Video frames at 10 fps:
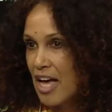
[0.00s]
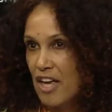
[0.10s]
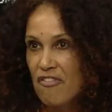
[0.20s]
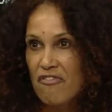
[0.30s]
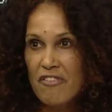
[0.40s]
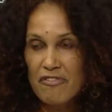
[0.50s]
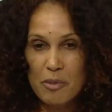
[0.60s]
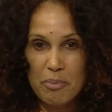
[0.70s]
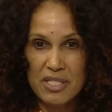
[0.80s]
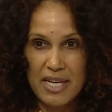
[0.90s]
and
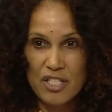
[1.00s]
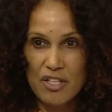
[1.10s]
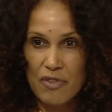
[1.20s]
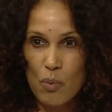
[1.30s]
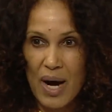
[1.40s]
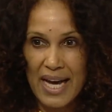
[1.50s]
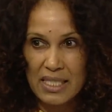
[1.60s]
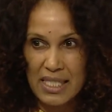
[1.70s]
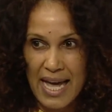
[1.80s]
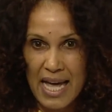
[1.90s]
50% of the
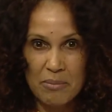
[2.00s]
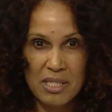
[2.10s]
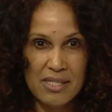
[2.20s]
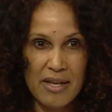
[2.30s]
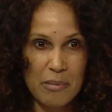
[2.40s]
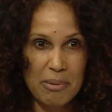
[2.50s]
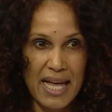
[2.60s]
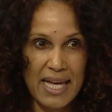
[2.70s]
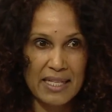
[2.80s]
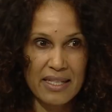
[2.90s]
wild animals on the
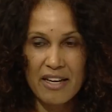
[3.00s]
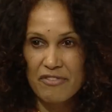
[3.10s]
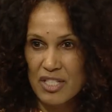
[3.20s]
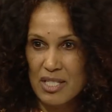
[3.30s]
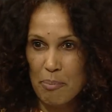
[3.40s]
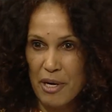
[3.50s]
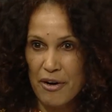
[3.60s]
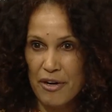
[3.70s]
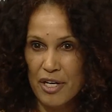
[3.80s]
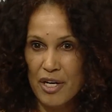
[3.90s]
planet have
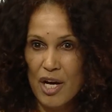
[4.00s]
disappeared.